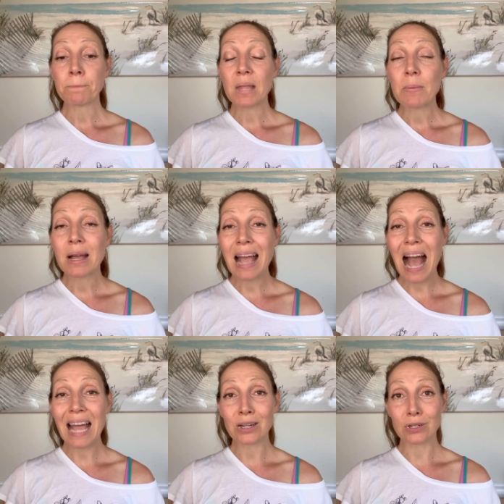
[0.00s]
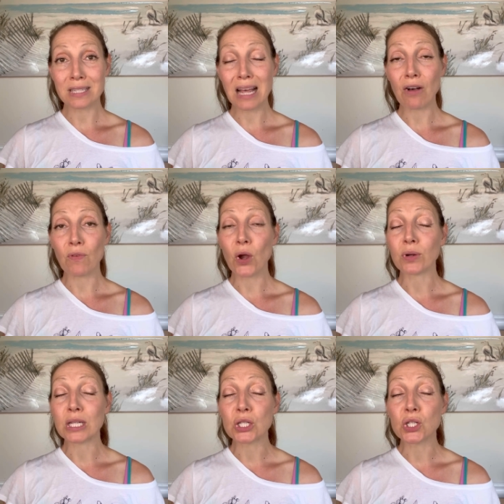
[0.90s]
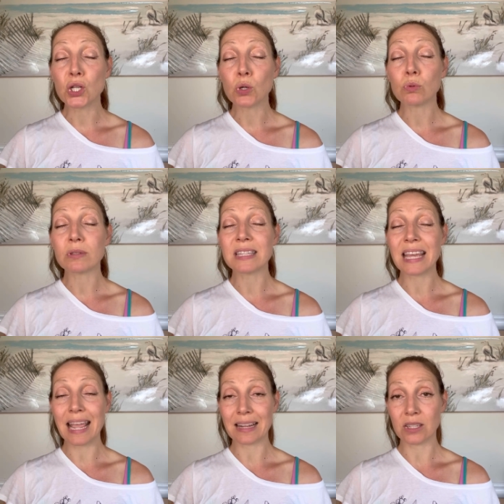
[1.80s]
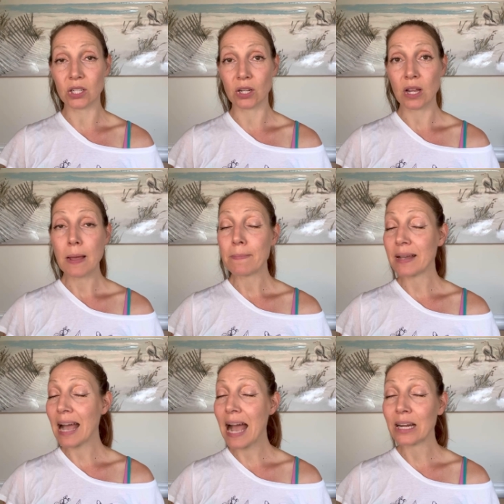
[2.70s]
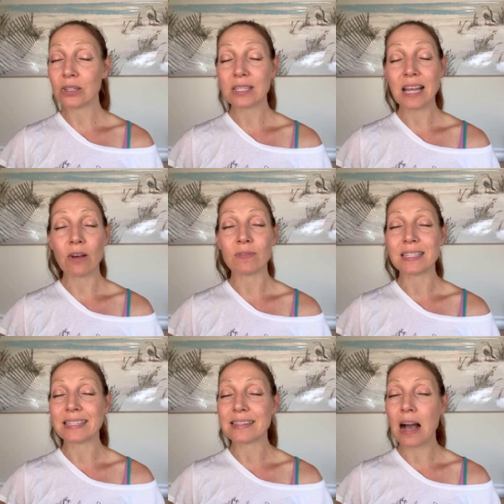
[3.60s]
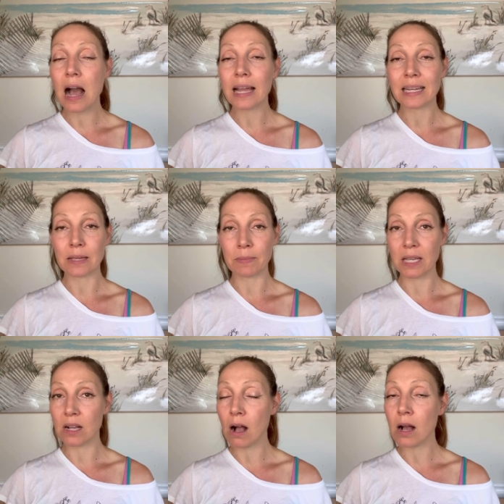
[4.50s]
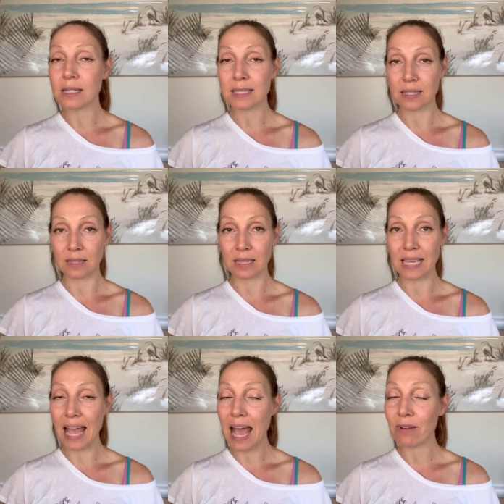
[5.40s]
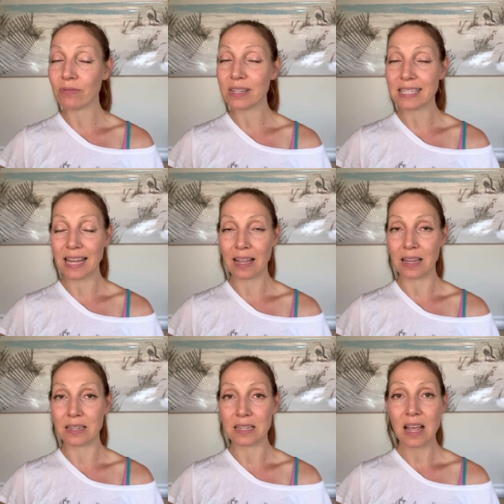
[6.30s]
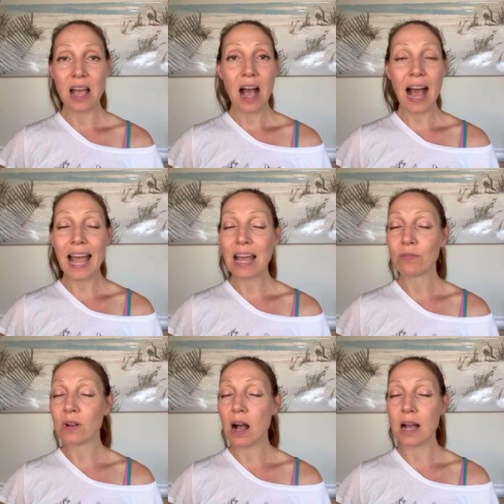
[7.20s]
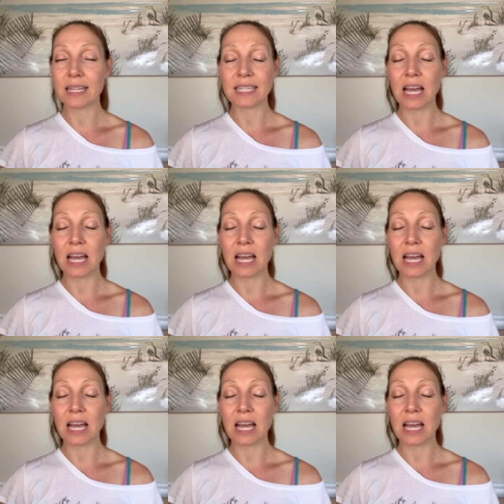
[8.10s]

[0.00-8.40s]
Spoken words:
my higher self already knows the answer. My higher self is guiding me constantly, every second. I have guides, I